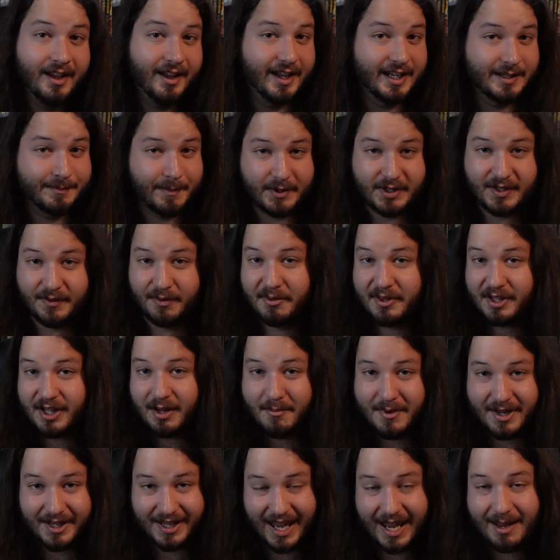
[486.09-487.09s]
especially from the
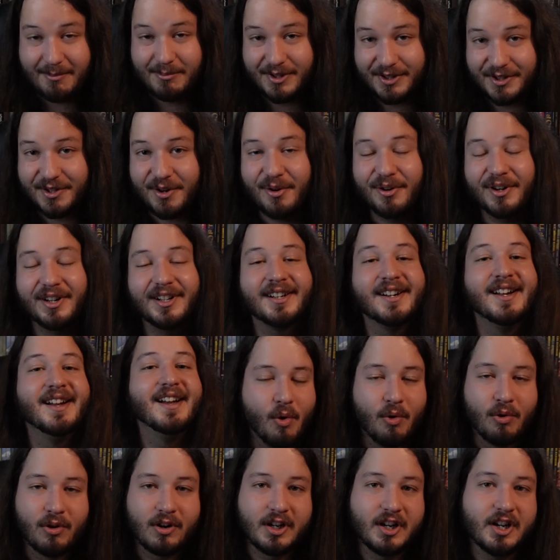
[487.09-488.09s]
Goodman Game Store,
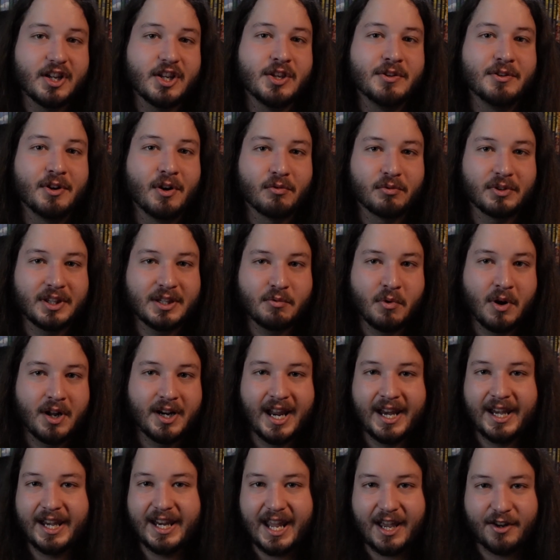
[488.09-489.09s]
or you don't really
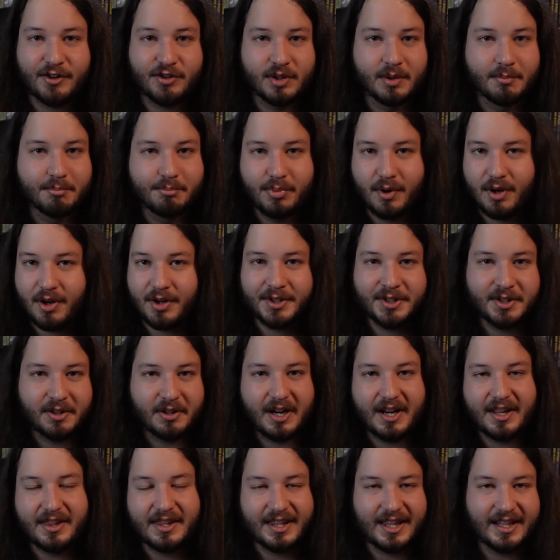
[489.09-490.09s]
want any extra books
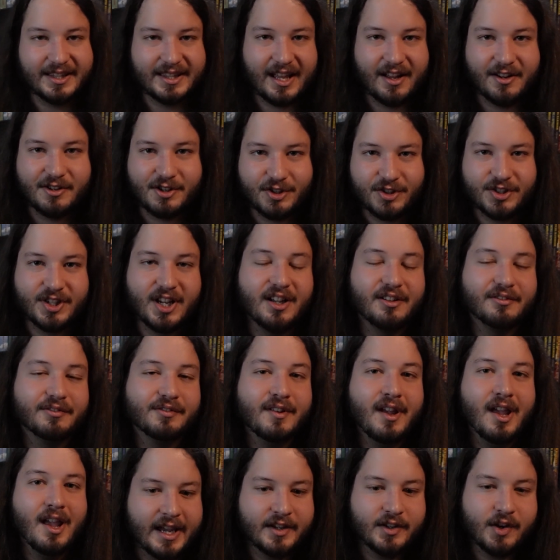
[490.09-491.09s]
or anything like that on your
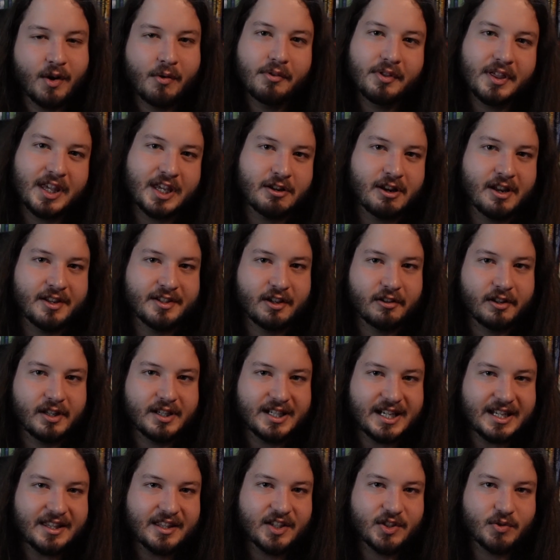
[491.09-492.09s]
shelf, I don't think you necessarily
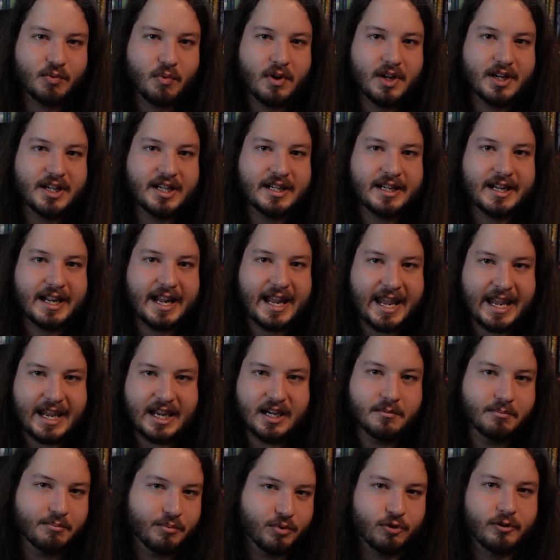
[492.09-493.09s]
need this one
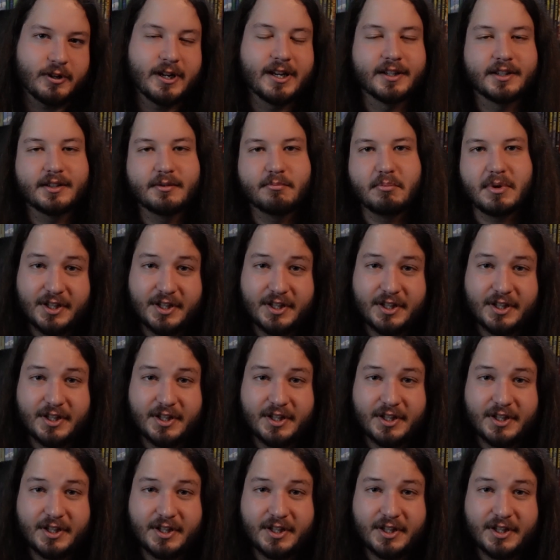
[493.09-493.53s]
in print.